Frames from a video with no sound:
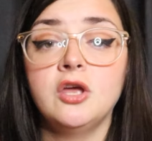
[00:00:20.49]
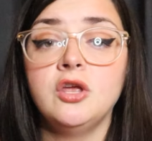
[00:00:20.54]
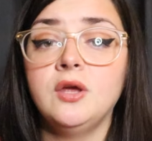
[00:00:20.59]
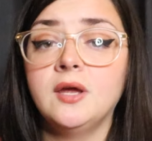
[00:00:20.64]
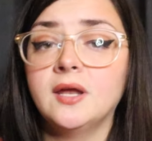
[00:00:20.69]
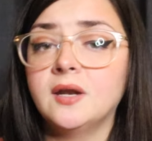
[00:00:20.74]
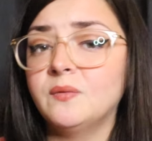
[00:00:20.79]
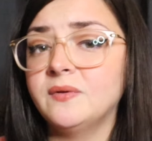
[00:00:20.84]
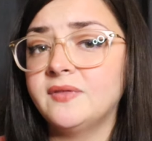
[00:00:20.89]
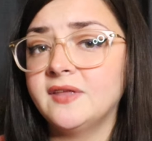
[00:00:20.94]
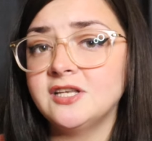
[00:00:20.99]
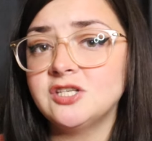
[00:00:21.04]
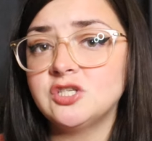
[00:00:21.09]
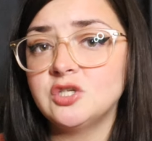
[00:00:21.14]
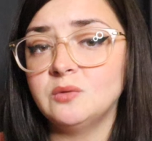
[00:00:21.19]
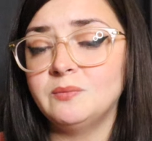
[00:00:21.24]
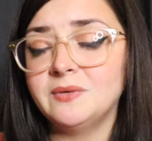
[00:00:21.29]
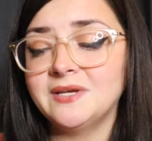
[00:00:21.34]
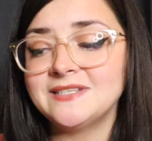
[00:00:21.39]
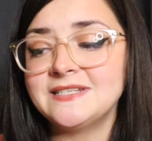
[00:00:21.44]
You get it within
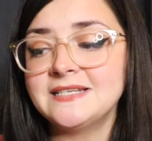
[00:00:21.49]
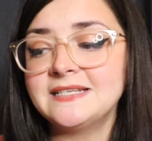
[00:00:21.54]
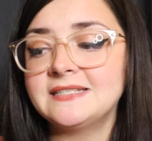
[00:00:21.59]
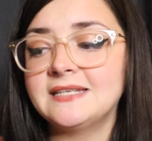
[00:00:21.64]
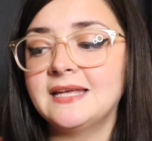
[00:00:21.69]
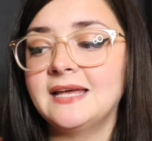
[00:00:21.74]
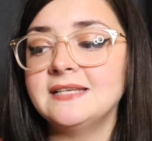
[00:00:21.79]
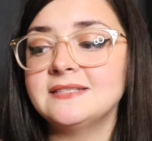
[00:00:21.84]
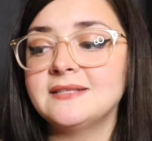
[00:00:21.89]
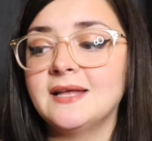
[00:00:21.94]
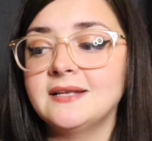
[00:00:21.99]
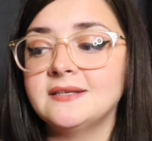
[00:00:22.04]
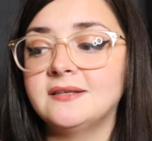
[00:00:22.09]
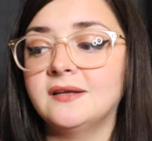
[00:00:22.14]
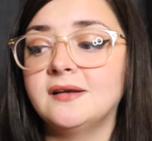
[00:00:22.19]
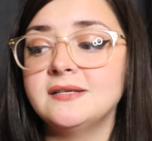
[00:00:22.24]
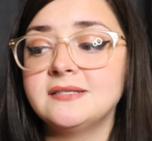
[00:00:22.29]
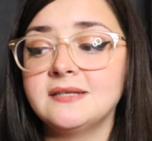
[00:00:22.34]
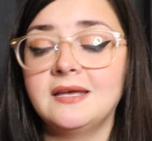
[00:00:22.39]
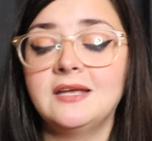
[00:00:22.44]
two business days. That
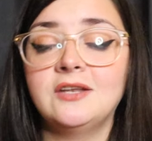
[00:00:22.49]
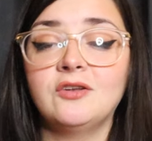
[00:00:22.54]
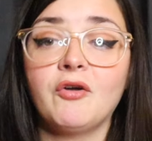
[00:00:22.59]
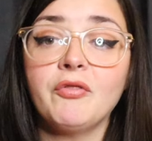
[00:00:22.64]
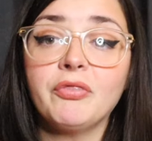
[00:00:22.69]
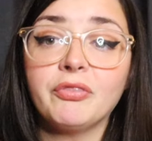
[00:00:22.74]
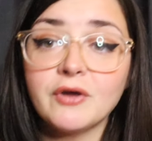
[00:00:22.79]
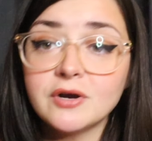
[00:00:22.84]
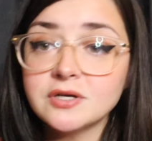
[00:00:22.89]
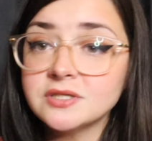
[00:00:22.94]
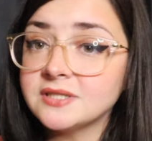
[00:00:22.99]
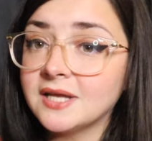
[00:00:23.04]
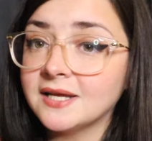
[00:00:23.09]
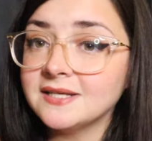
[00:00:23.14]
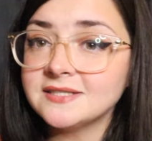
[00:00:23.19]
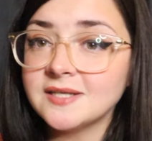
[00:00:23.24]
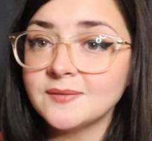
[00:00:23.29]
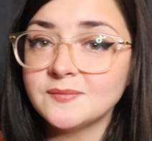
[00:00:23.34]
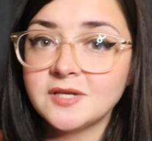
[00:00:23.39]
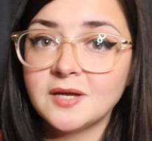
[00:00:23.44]
does end on Thursday,
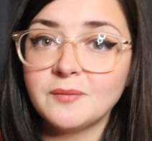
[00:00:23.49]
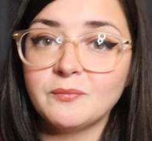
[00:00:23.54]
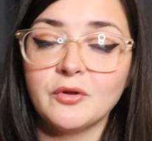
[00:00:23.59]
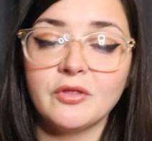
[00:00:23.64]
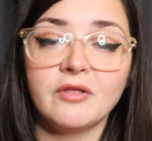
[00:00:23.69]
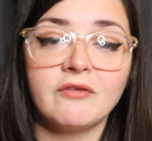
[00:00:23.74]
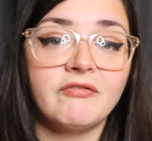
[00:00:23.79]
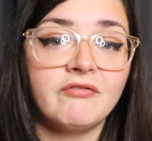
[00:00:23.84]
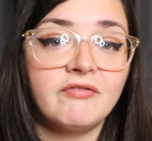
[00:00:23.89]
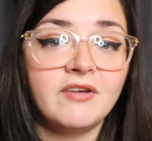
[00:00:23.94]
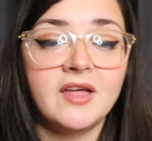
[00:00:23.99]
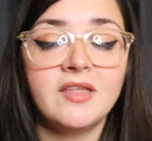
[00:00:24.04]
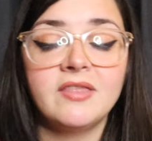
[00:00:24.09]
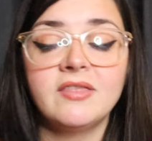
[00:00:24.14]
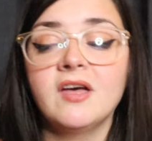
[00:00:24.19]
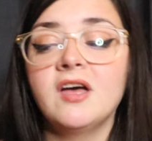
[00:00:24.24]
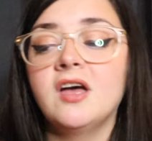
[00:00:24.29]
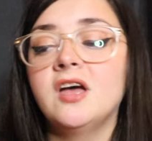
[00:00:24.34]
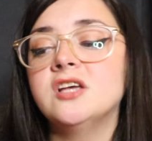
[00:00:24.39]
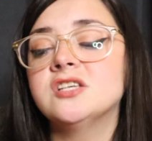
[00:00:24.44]
September the
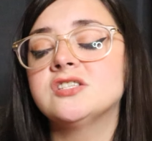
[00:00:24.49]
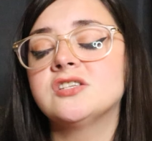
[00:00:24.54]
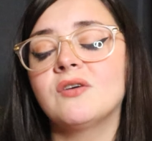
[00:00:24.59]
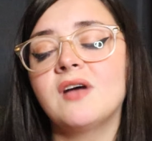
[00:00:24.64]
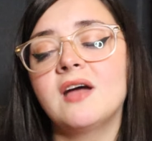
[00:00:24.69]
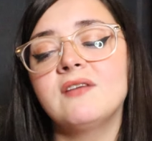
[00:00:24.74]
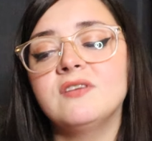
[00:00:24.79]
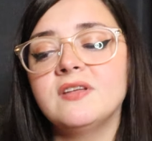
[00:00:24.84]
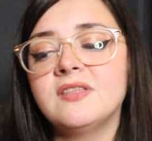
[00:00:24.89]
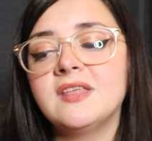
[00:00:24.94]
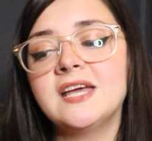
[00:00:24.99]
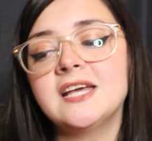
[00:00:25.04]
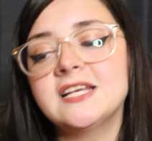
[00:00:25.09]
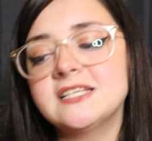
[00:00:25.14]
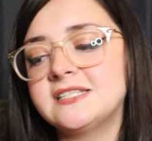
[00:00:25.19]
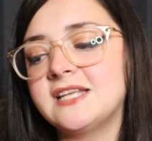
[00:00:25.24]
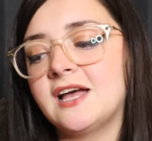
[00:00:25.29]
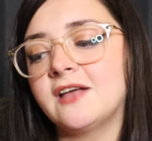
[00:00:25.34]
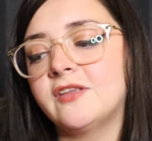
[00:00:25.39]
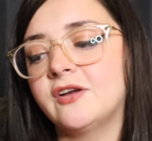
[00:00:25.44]
5th. So everything
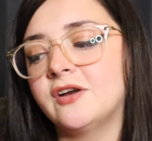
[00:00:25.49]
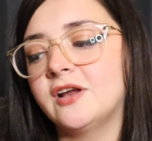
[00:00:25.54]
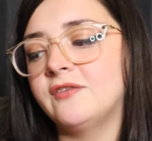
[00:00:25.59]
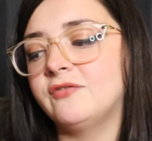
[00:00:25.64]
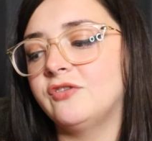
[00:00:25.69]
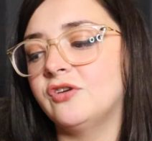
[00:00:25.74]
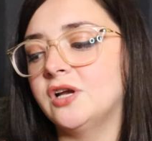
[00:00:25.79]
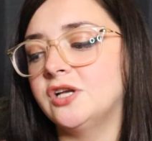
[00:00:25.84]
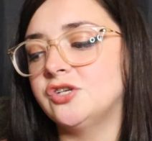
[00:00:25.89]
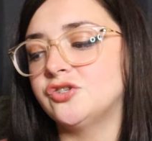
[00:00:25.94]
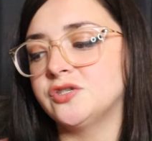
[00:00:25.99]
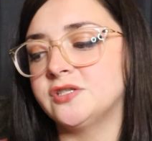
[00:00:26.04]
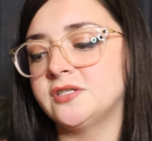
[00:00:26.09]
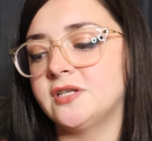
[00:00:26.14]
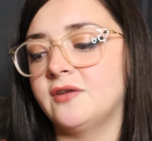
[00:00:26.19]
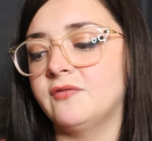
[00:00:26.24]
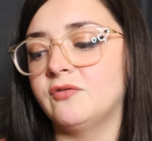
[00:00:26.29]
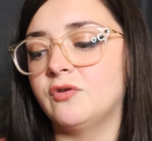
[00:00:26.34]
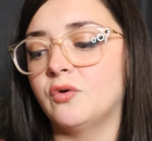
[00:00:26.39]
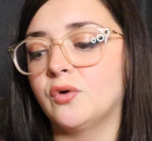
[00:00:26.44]
is down there if you're
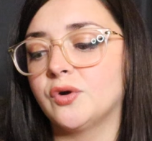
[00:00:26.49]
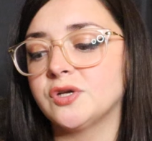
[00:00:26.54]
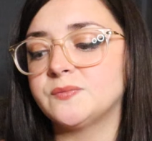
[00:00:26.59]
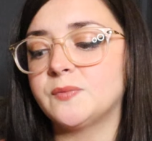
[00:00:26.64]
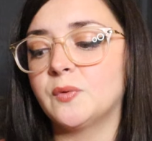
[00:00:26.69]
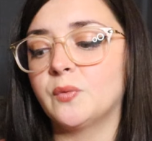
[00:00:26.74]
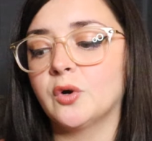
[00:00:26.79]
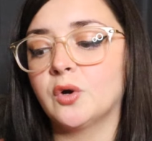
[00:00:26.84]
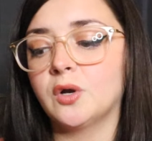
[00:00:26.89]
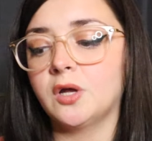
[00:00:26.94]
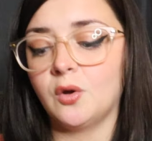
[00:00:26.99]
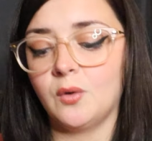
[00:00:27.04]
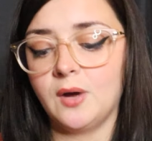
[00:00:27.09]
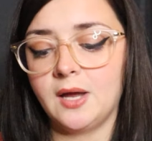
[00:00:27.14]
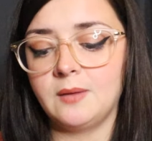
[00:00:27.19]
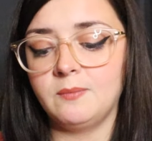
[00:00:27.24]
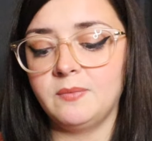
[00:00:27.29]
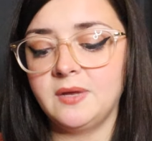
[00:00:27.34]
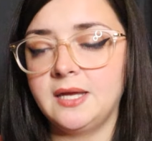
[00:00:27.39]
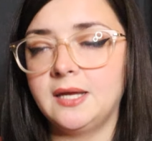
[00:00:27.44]
interested, of course. But we're going to go
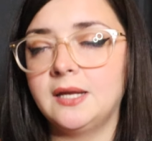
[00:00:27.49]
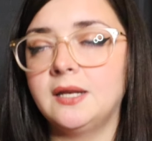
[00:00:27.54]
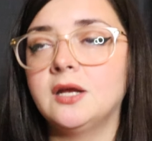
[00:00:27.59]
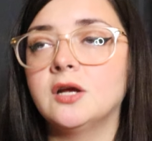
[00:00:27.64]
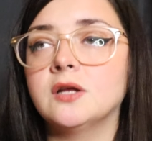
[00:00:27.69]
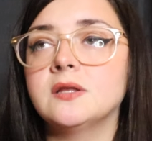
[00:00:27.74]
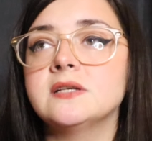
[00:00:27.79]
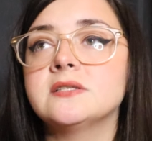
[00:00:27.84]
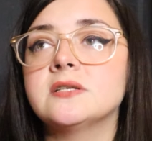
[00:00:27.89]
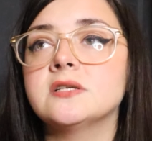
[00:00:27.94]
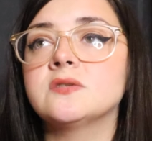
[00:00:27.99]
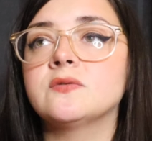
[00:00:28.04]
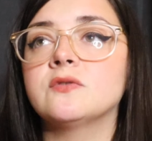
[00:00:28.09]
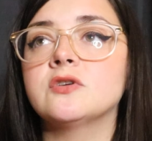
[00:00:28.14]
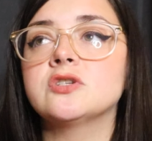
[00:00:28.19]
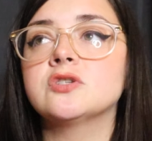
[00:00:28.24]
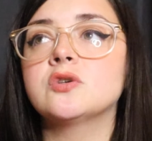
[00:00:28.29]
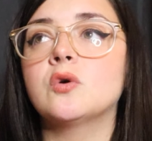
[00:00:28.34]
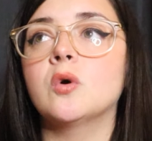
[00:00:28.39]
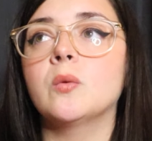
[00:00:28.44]
ahead and begin here. This is
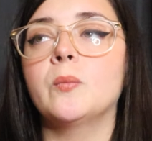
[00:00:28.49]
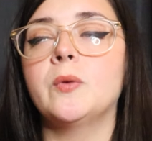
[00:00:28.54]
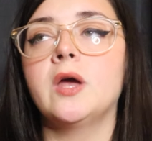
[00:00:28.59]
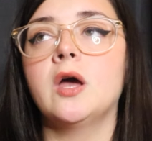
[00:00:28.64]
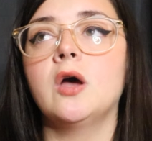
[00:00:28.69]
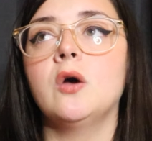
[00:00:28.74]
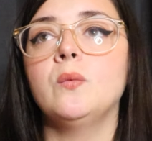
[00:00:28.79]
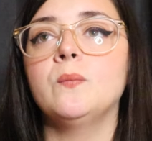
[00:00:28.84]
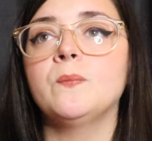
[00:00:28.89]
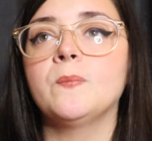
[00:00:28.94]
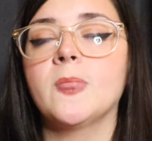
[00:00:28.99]
for Scorpio.